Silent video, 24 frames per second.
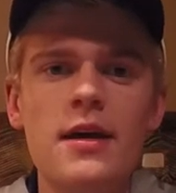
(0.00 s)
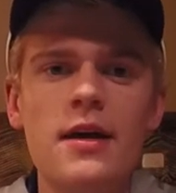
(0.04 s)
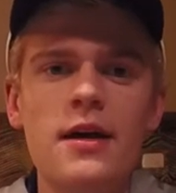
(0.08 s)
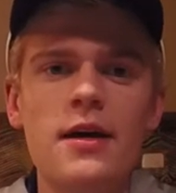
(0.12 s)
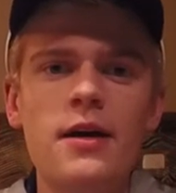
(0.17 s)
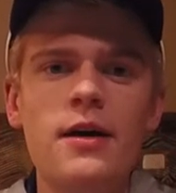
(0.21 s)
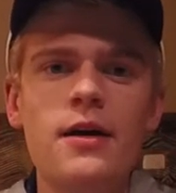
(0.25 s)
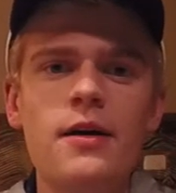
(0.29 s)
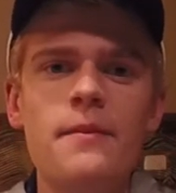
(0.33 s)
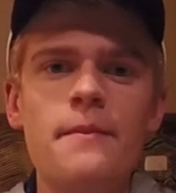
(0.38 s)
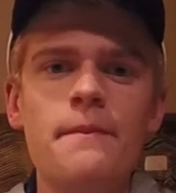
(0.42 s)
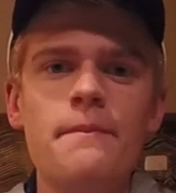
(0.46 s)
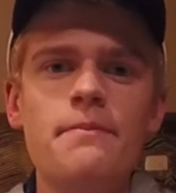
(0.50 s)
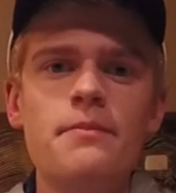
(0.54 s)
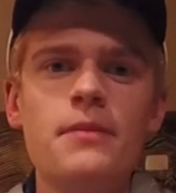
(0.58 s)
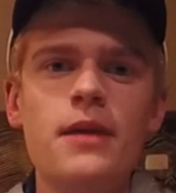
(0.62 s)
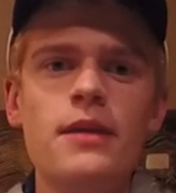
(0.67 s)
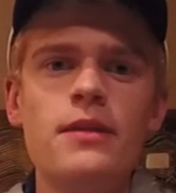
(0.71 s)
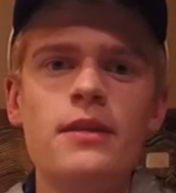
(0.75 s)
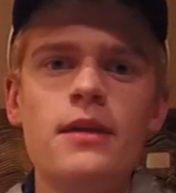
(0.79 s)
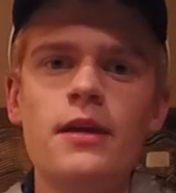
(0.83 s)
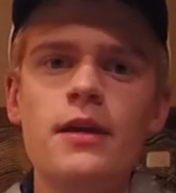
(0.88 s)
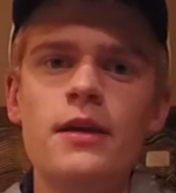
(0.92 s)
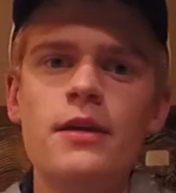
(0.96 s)
And
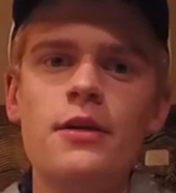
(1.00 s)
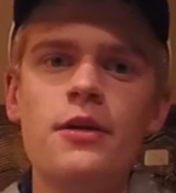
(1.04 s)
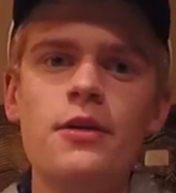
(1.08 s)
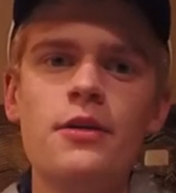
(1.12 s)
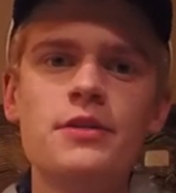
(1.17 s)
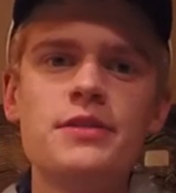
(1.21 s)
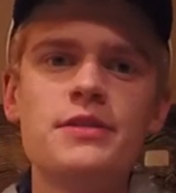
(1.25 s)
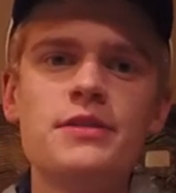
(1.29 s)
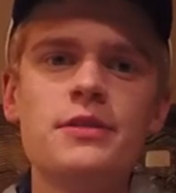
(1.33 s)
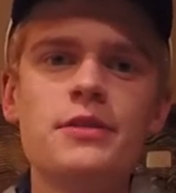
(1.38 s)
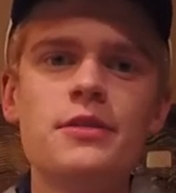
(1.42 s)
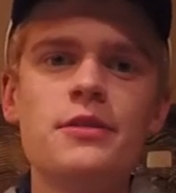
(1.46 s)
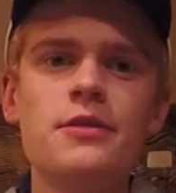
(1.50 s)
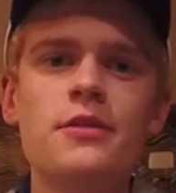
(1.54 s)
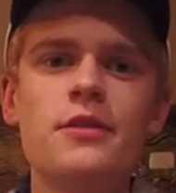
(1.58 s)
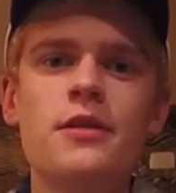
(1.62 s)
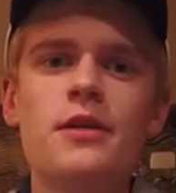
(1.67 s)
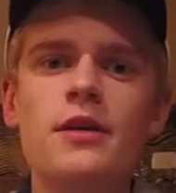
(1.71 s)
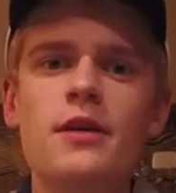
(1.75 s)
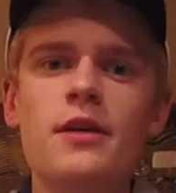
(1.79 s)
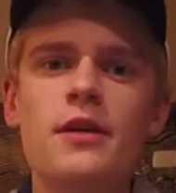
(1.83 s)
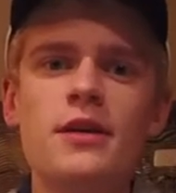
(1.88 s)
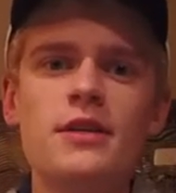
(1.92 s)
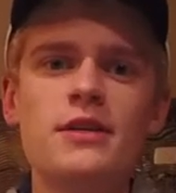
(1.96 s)
then also
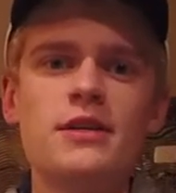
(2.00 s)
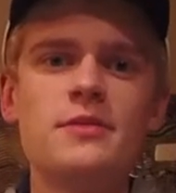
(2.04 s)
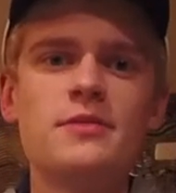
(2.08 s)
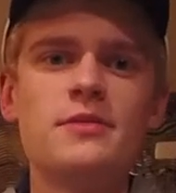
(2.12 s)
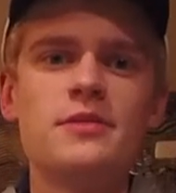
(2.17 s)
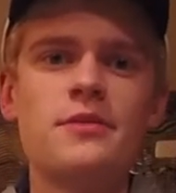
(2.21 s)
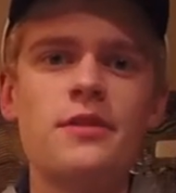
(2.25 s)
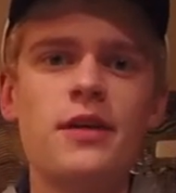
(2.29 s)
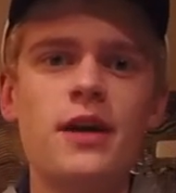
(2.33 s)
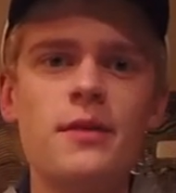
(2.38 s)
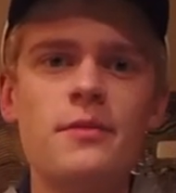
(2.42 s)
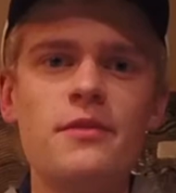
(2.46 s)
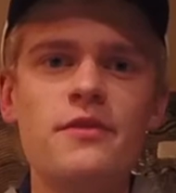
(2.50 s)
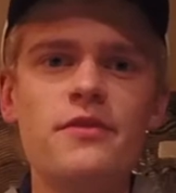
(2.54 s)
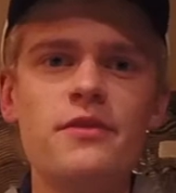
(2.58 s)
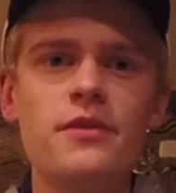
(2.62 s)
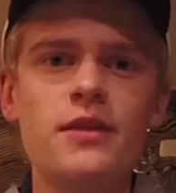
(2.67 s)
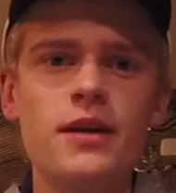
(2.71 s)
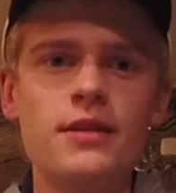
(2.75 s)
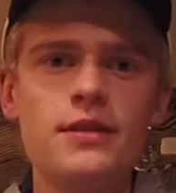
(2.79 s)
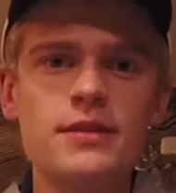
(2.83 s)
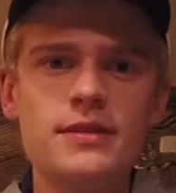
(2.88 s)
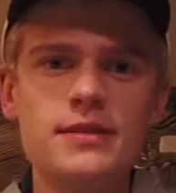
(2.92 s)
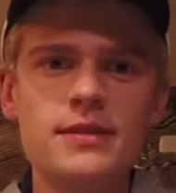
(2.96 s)
subscribe if you'd
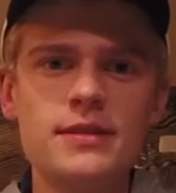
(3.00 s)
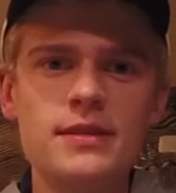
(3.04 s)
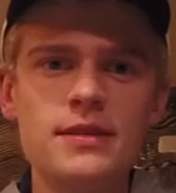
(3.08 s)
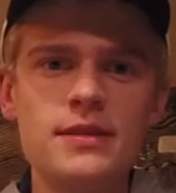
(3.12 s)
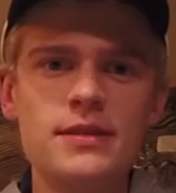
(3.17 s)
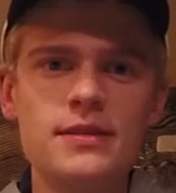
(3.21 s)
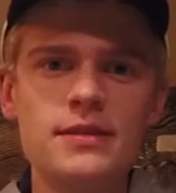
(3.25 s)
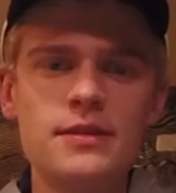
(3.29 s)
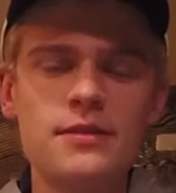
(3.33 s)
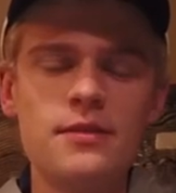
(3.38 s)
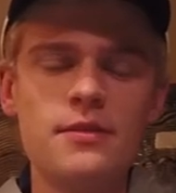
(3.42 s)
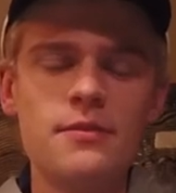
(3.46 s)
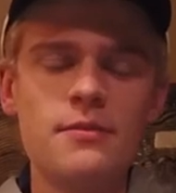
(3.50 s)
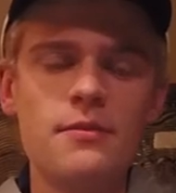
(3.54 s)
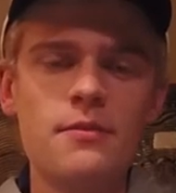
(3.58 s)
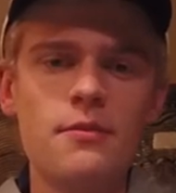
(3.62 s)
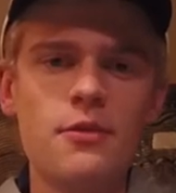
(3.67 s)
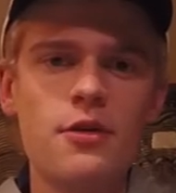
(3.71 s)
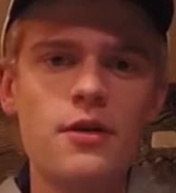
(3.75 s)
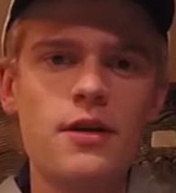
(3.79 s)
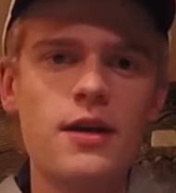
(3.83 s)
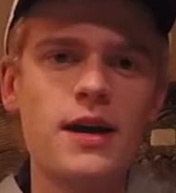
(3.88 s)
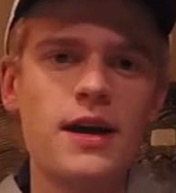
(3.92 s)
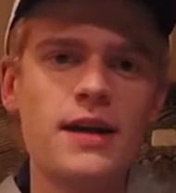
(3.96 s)
like to see some
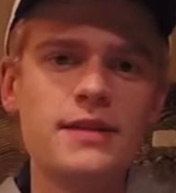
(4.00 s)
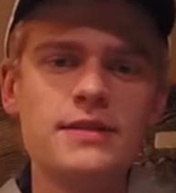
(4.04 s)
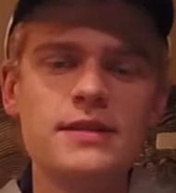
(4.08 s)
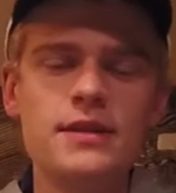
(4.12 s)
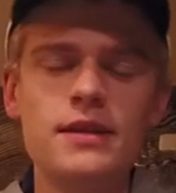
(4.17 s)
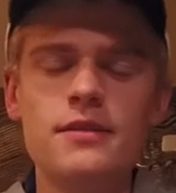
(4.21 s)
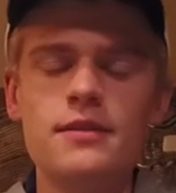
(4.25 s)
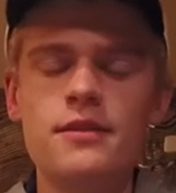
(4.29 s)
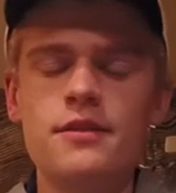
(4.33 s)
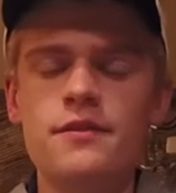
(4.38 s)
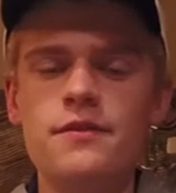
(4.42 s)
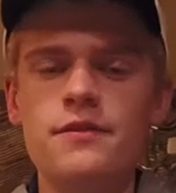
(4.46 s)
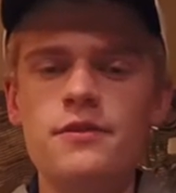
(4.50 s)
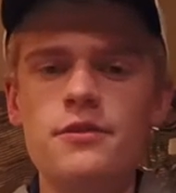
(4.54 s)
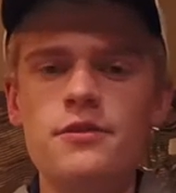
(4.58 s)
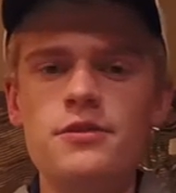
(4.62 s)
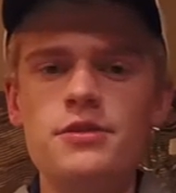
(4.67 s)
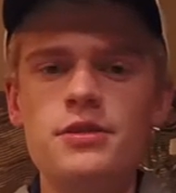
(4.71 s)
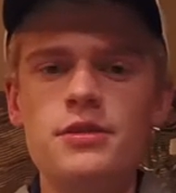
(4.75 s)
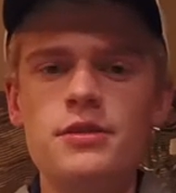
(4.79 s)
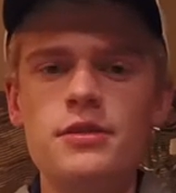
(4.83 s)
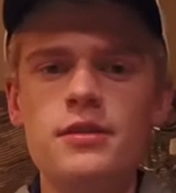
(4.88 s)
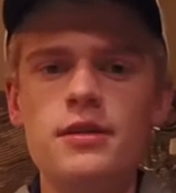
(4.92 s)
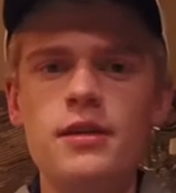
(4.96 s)
more content in the
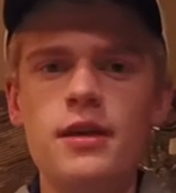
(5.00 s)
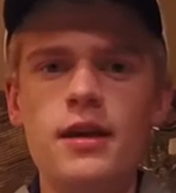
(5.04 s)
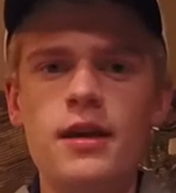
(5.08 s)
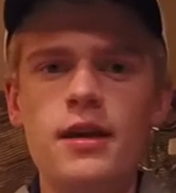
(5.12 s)
future.